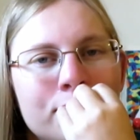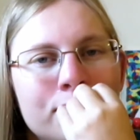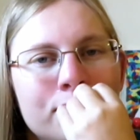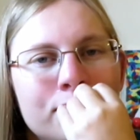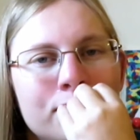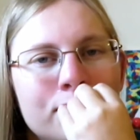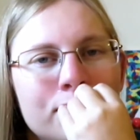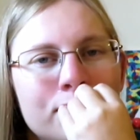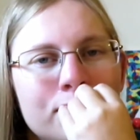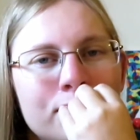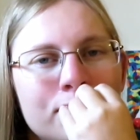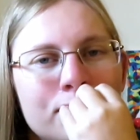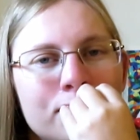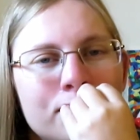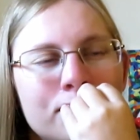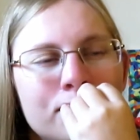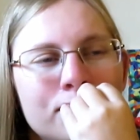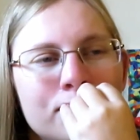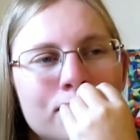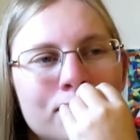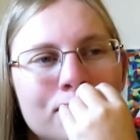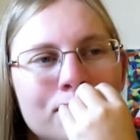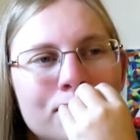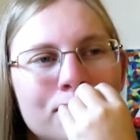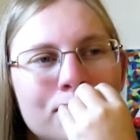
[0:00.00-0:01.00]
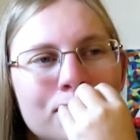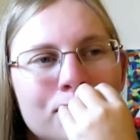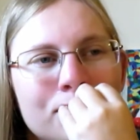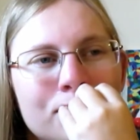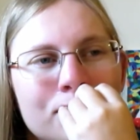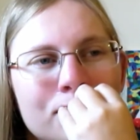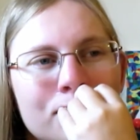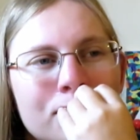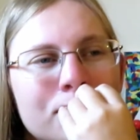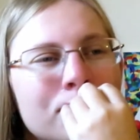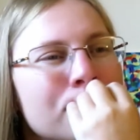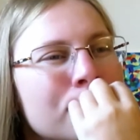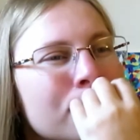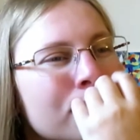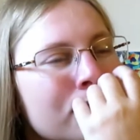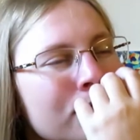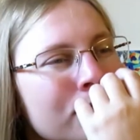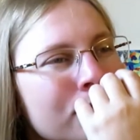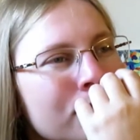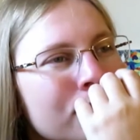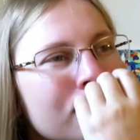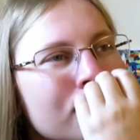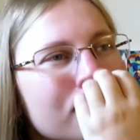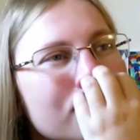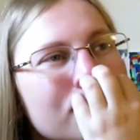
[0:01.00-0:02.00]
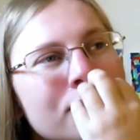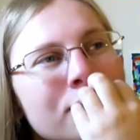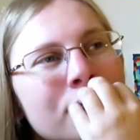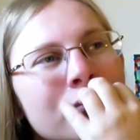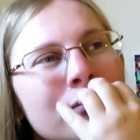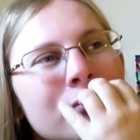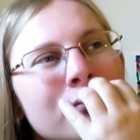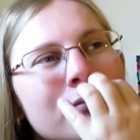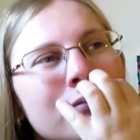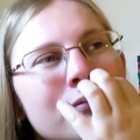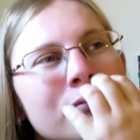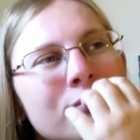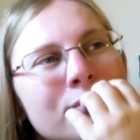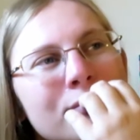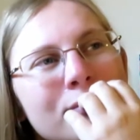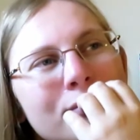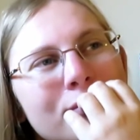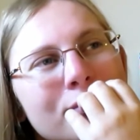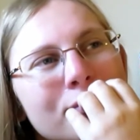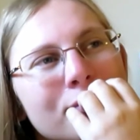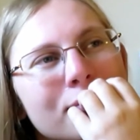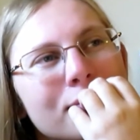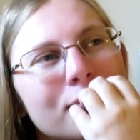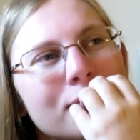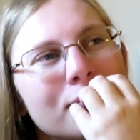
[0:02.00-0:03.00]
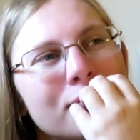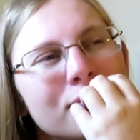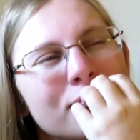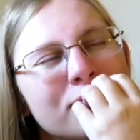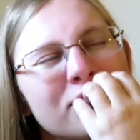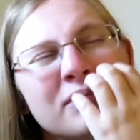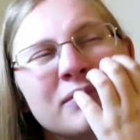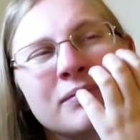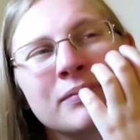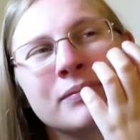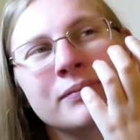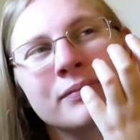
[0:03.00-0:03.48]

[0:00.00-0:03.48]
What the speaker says: No one is speaking in this clip.